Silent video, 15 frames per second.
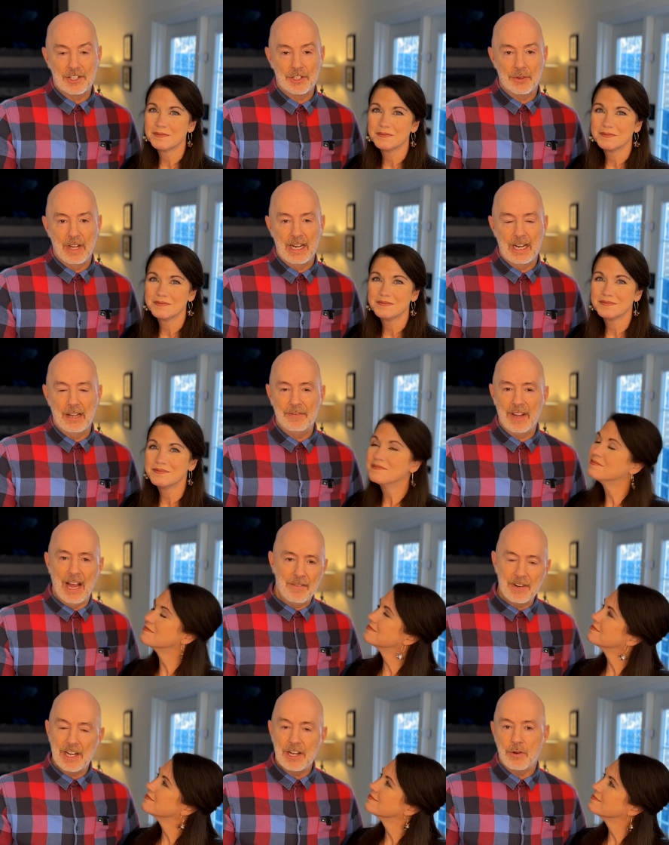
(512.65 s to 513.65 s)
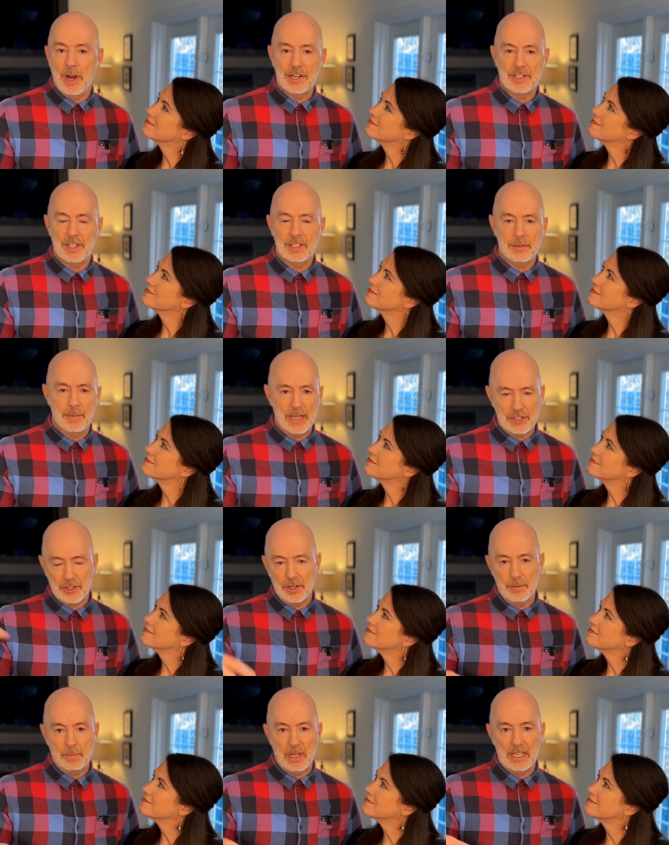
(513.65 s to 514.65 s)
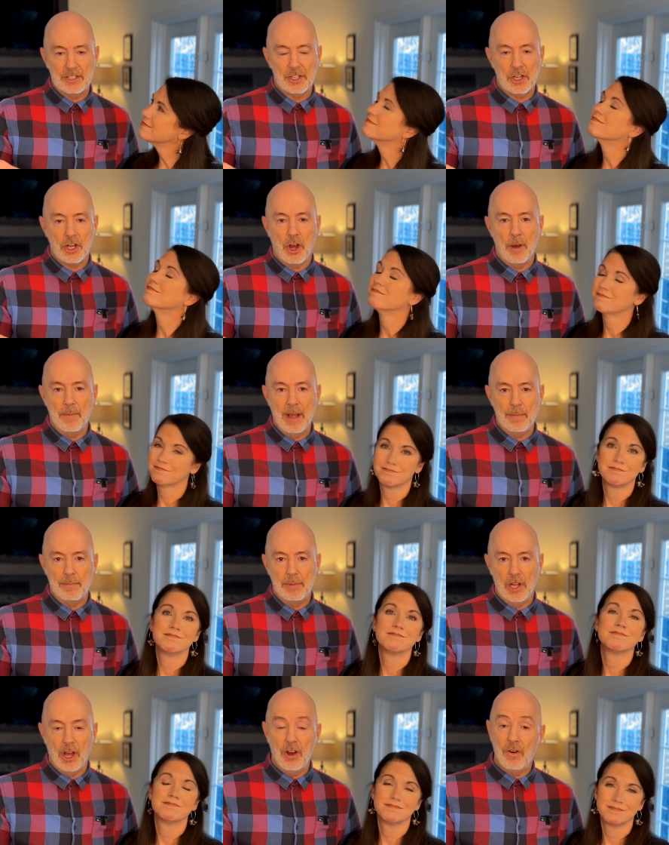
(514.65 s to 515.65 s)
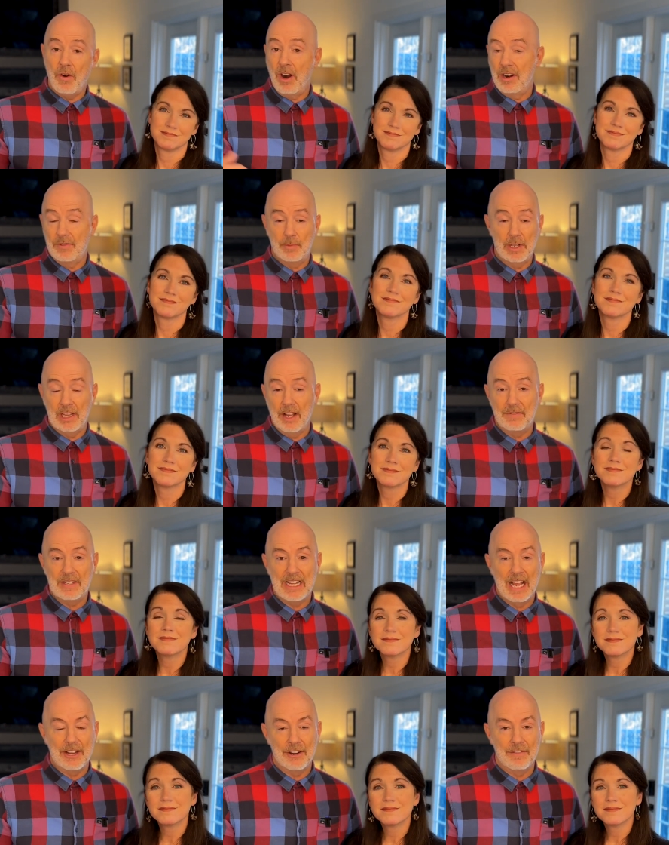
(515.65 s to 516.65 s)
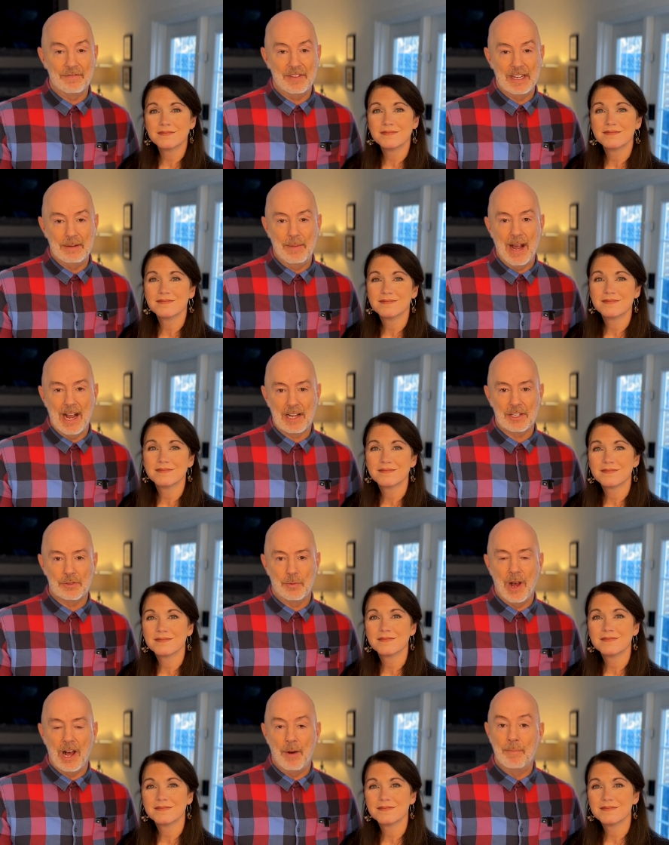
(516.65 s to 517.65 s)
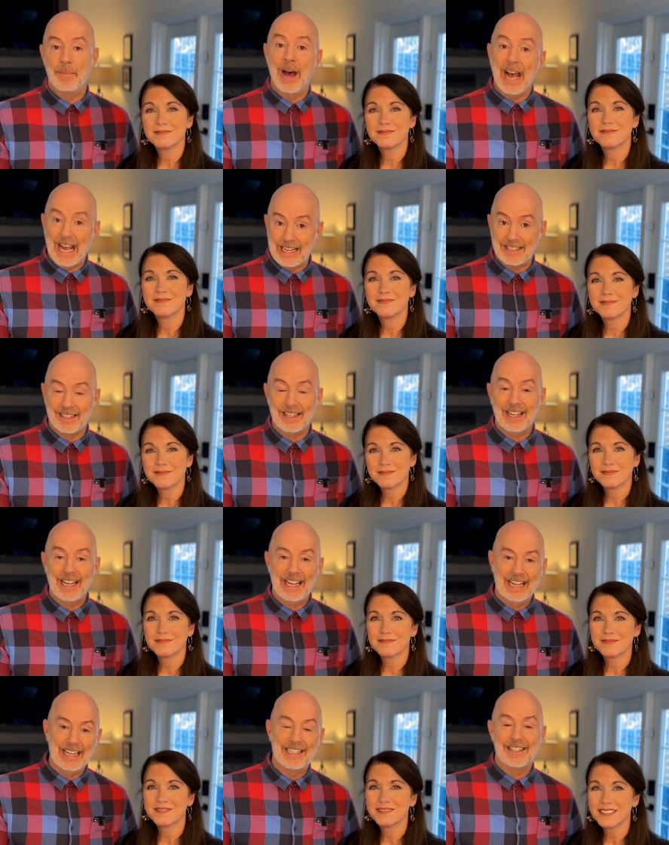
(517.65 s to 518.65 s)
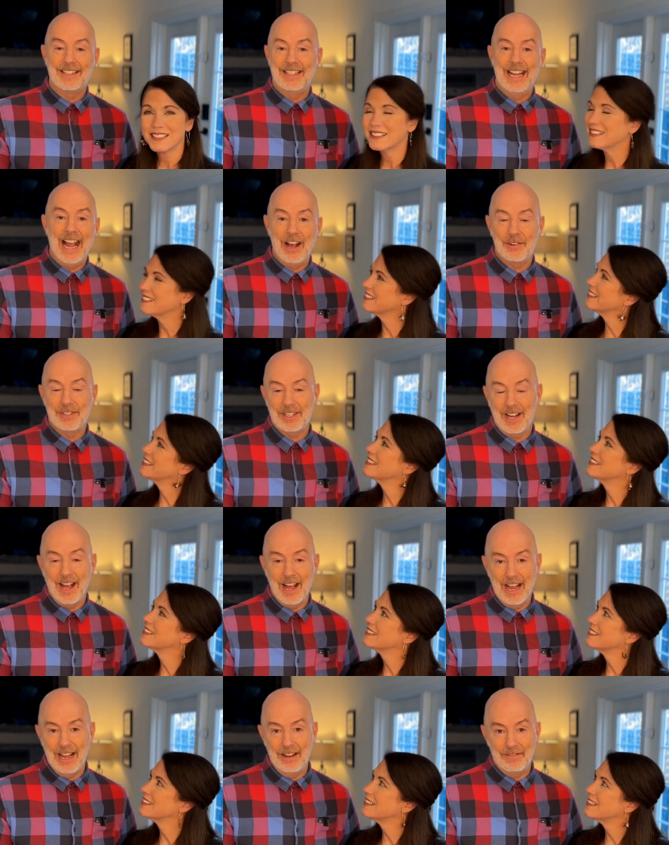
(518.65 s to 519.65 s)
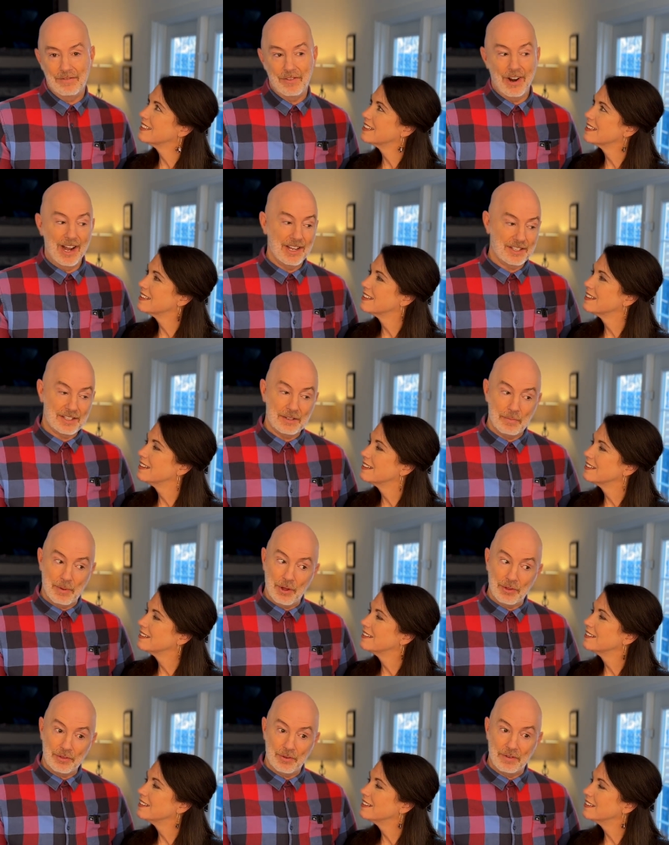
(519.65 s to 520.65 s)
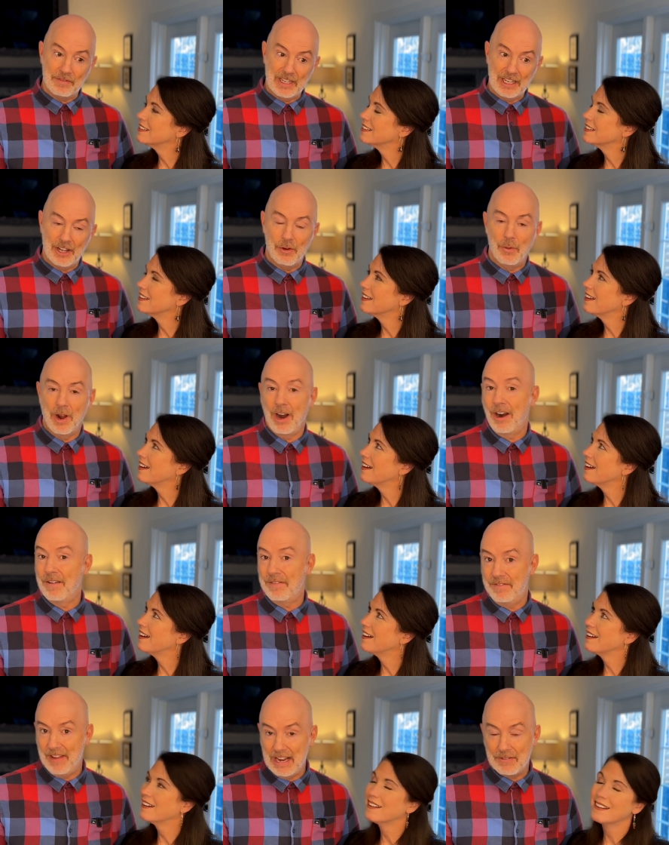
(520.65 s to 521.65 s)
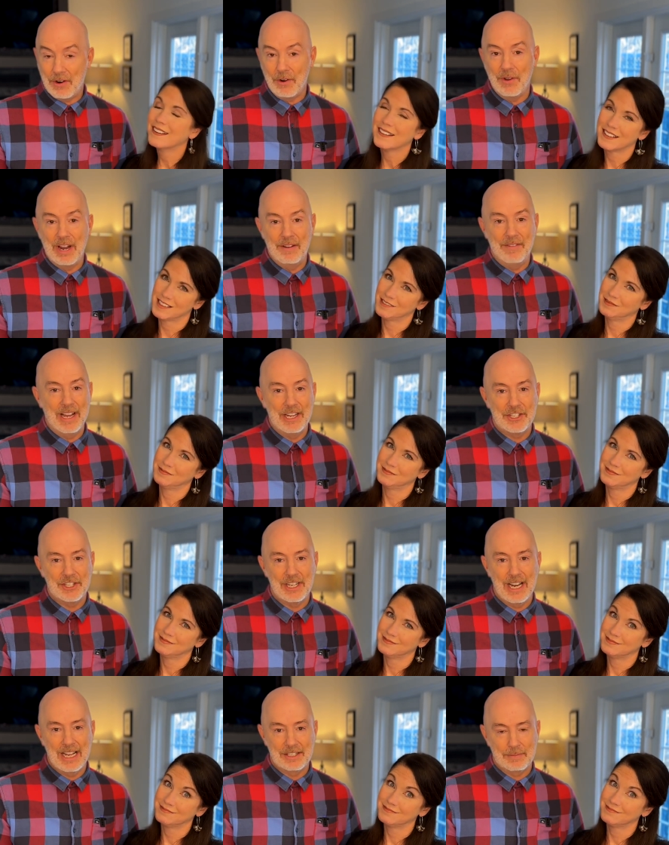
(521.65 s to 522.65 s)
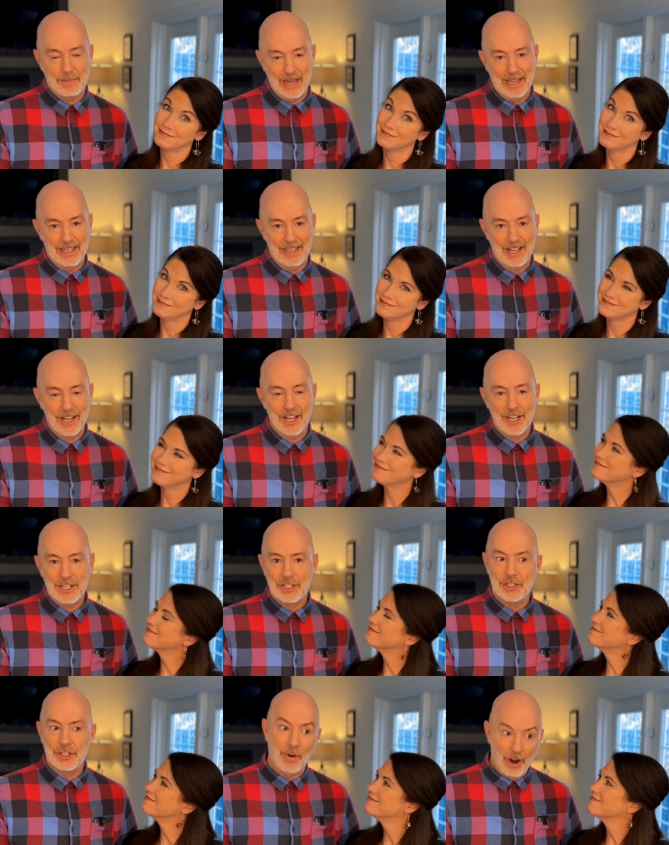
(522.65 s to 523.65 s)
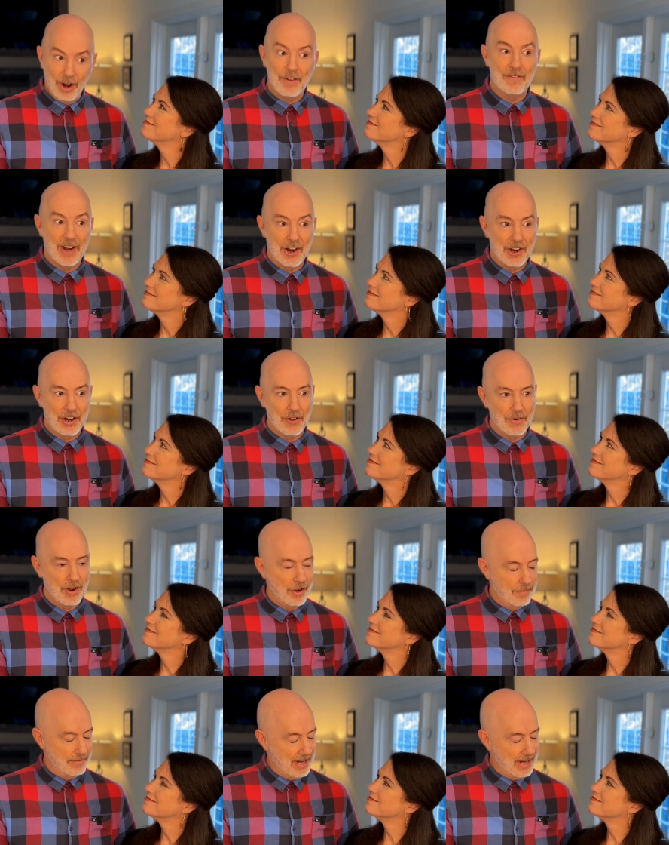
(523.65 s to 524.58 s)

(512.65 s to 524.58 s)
Speaker 1: to it. If you have any questions, make sure to place a comment below, or we'd love to get your feedback as well. But it is now time for us to both reveal what our favorite renovation has been to our very own home.